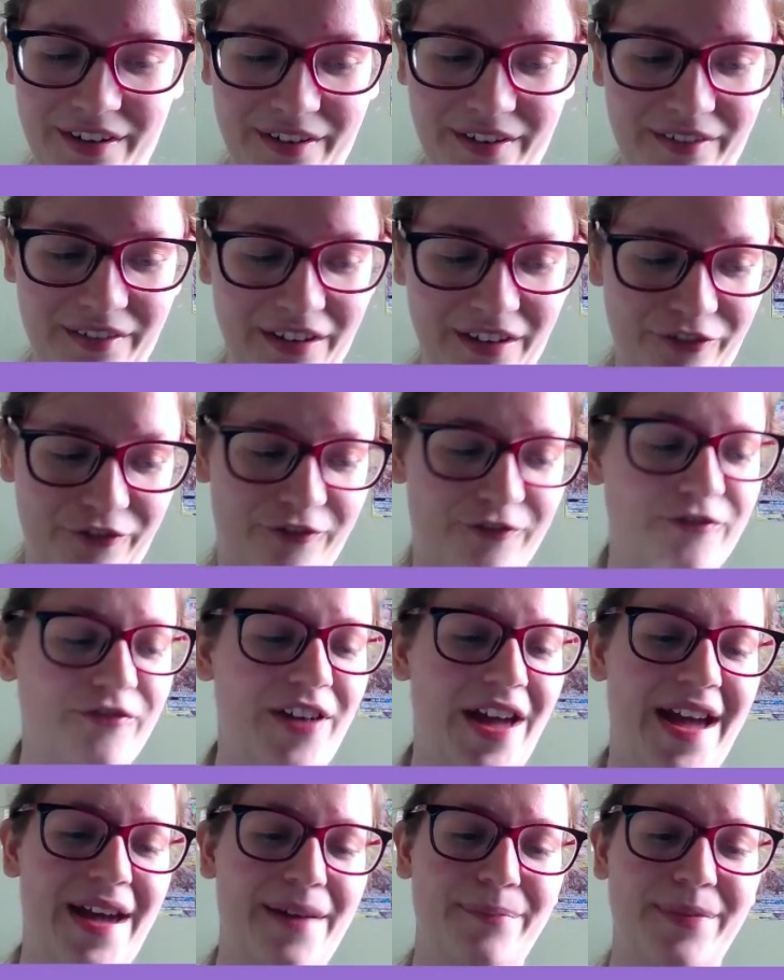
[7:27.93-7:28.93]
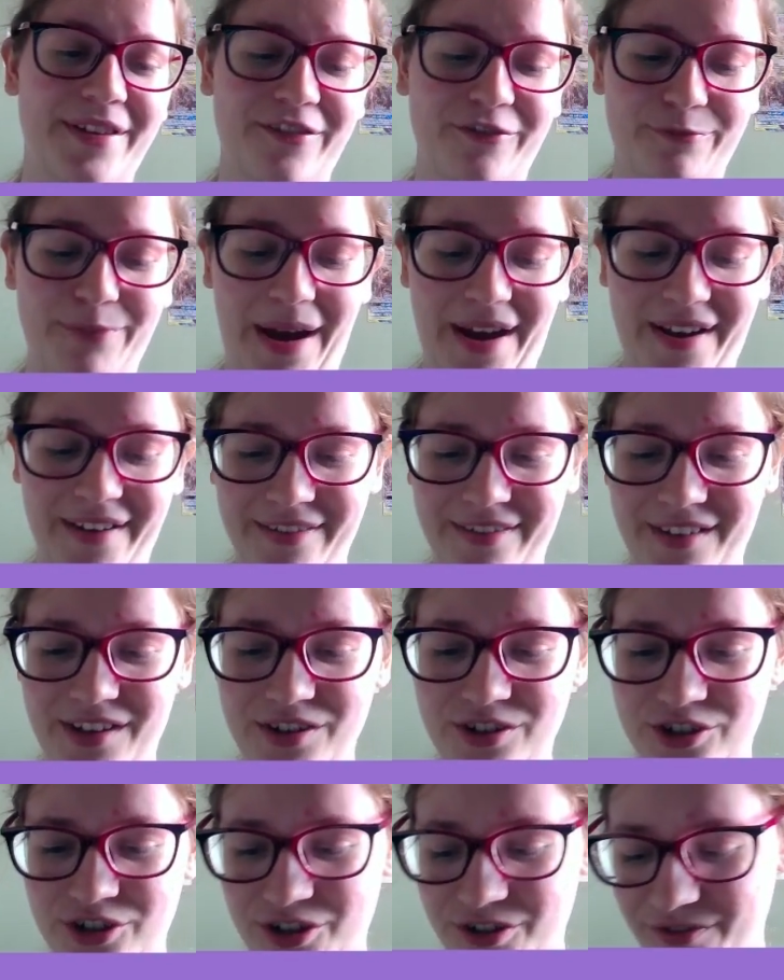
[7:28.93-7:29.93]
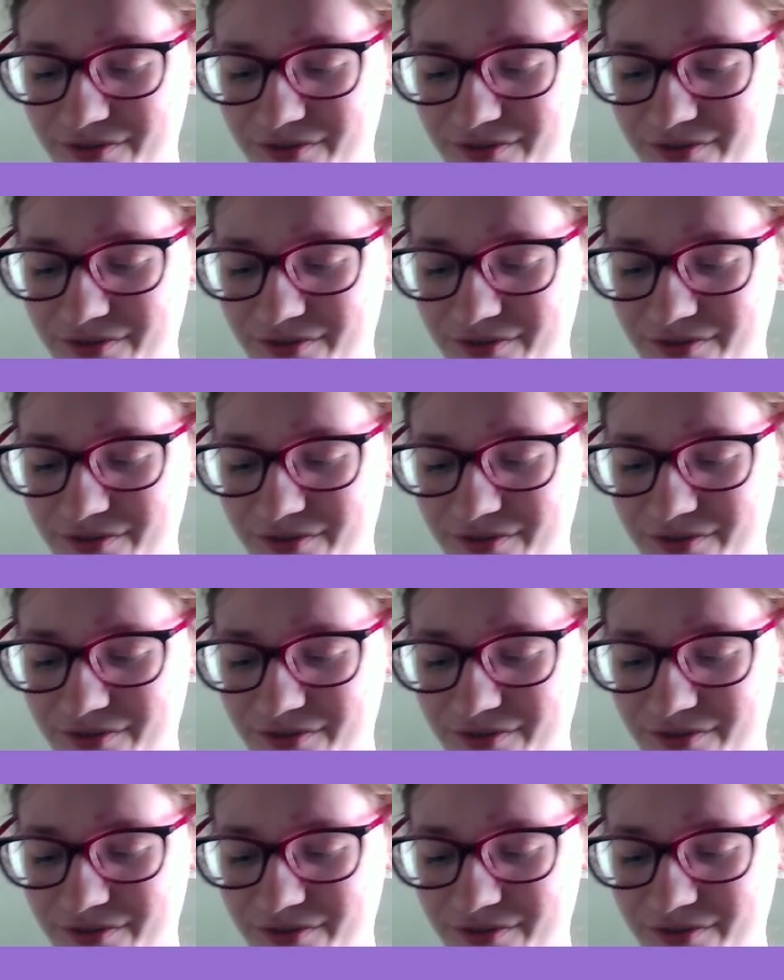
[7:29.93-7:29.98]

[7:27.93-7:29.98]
a fair bit of backstitch.